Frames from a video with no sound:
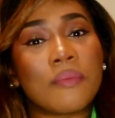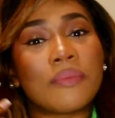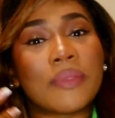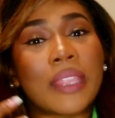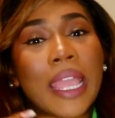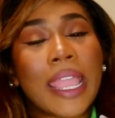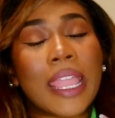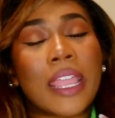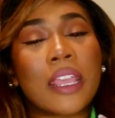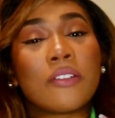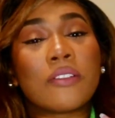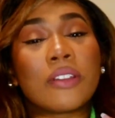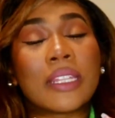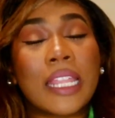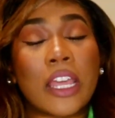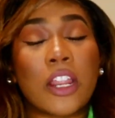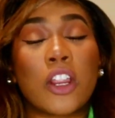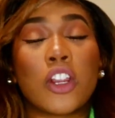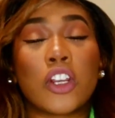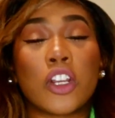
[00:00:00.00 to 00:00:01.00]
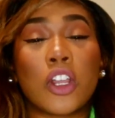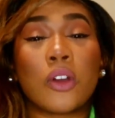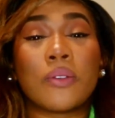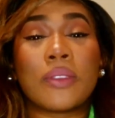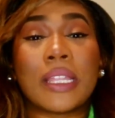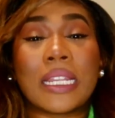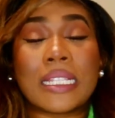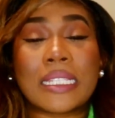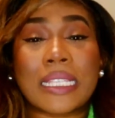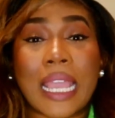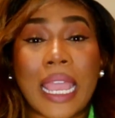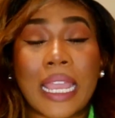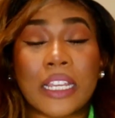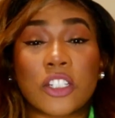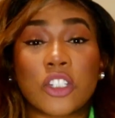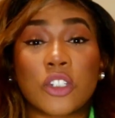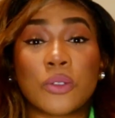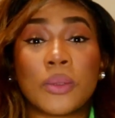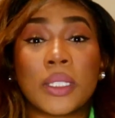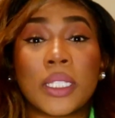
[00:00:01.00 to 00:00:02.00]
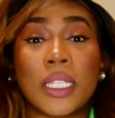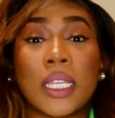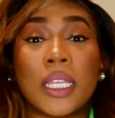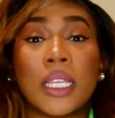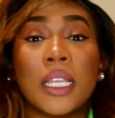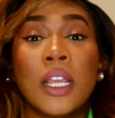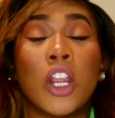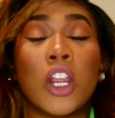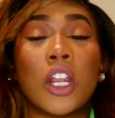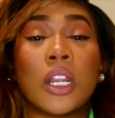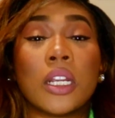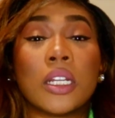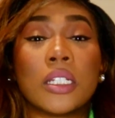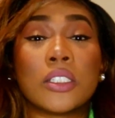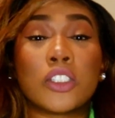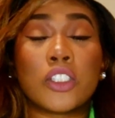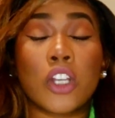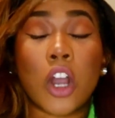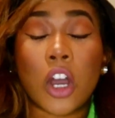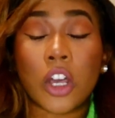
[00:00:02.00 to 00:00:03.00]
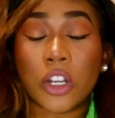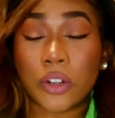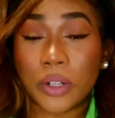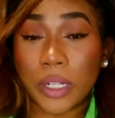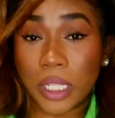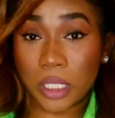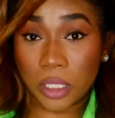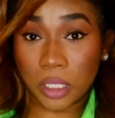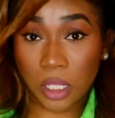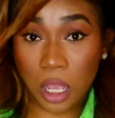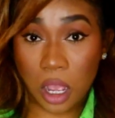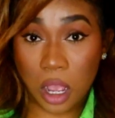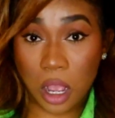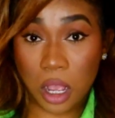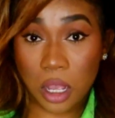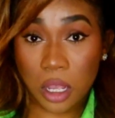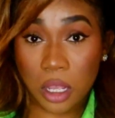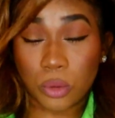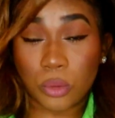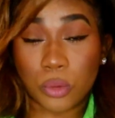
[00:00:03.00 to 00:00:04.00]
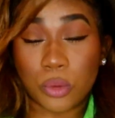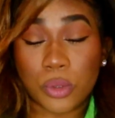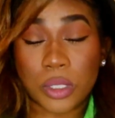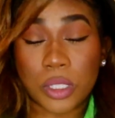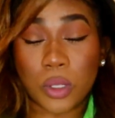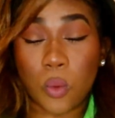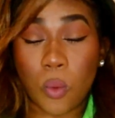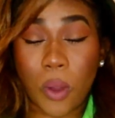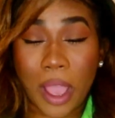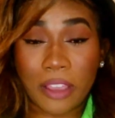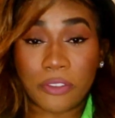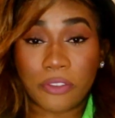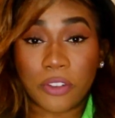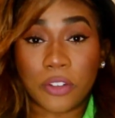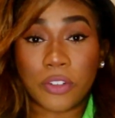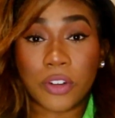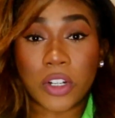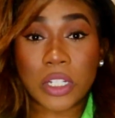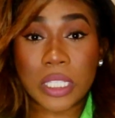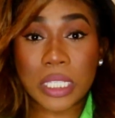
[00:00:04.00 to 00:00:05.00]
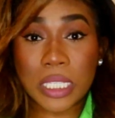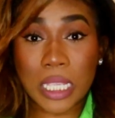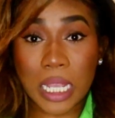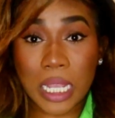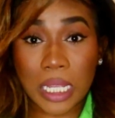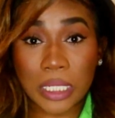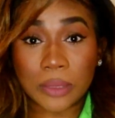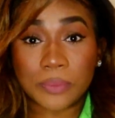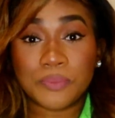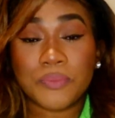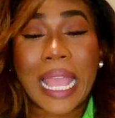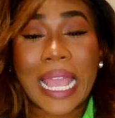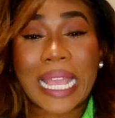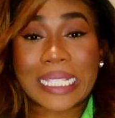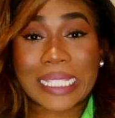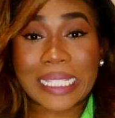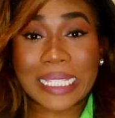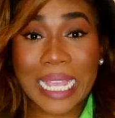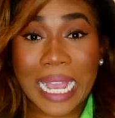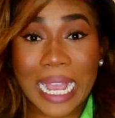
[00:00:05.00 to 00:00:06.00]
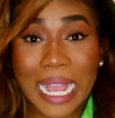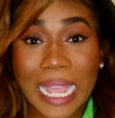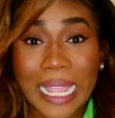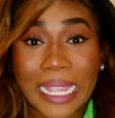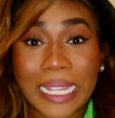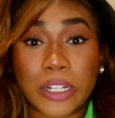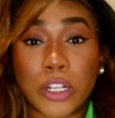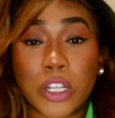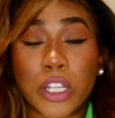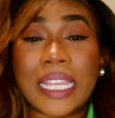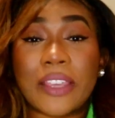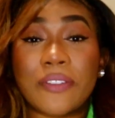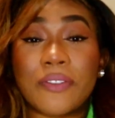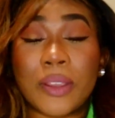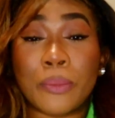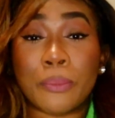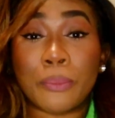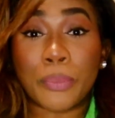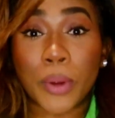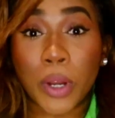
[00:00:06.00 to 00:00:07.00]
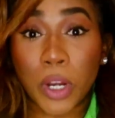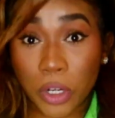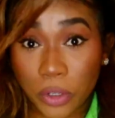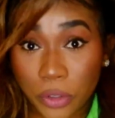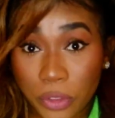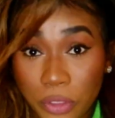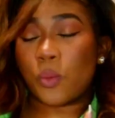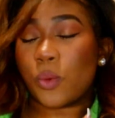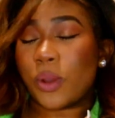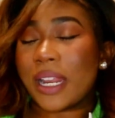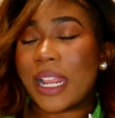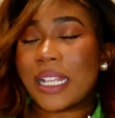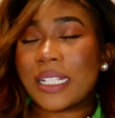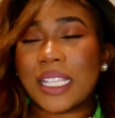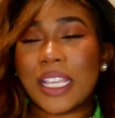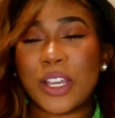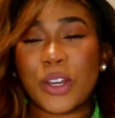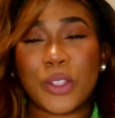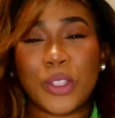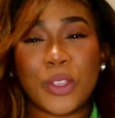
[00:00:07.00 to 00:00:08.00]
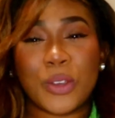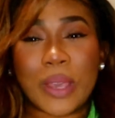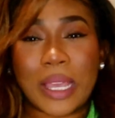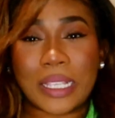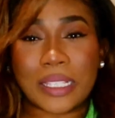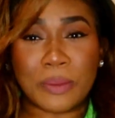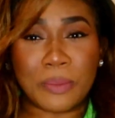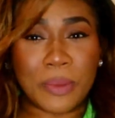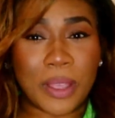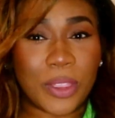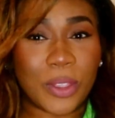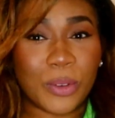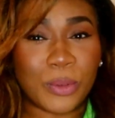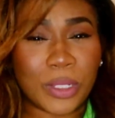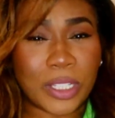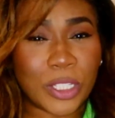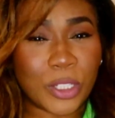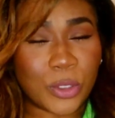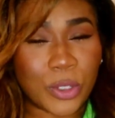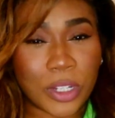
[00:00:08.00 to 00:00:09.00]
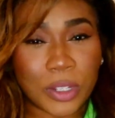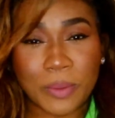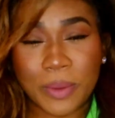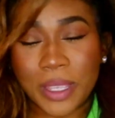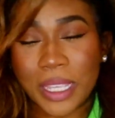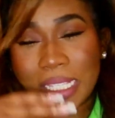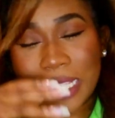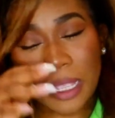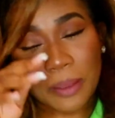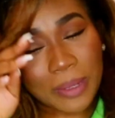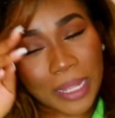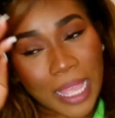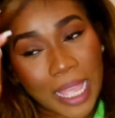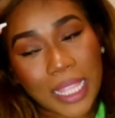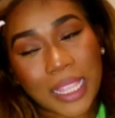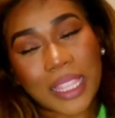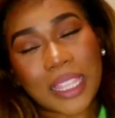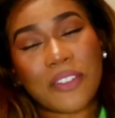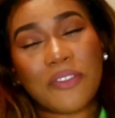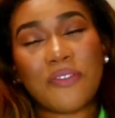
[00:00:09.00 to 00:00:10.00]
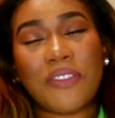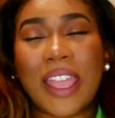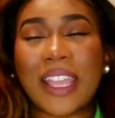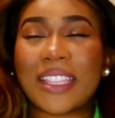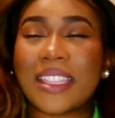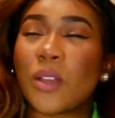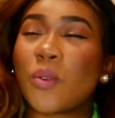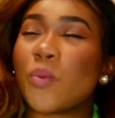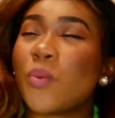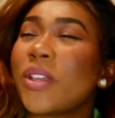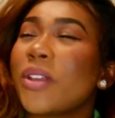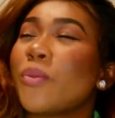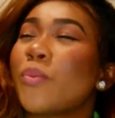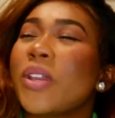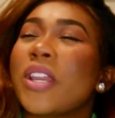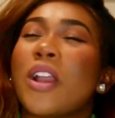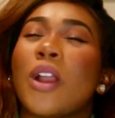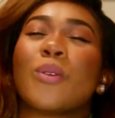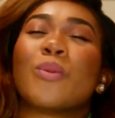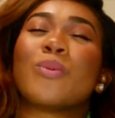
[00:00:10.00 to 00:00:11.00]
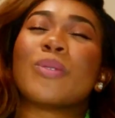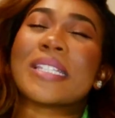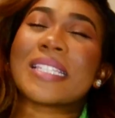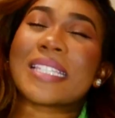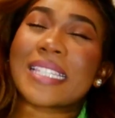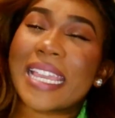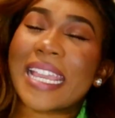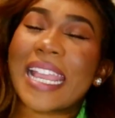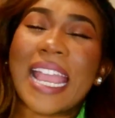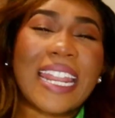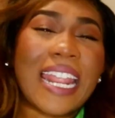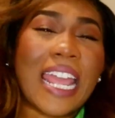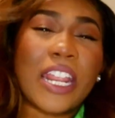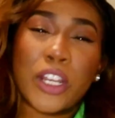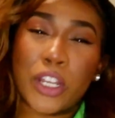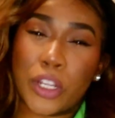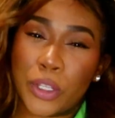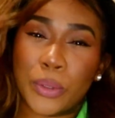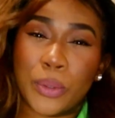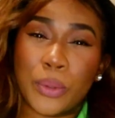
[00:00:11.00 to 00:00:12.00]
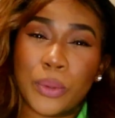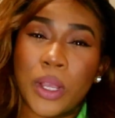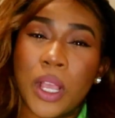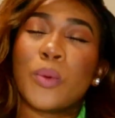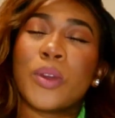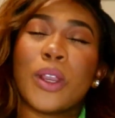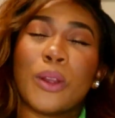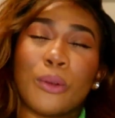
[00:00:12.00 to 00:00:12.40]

they let her know that it's actually her daughter-in-law, who's the wife of her son, has died giving birth. When I tell you, as a mother, really triggered me, because I'm like, the fact that we are risking, and I knew we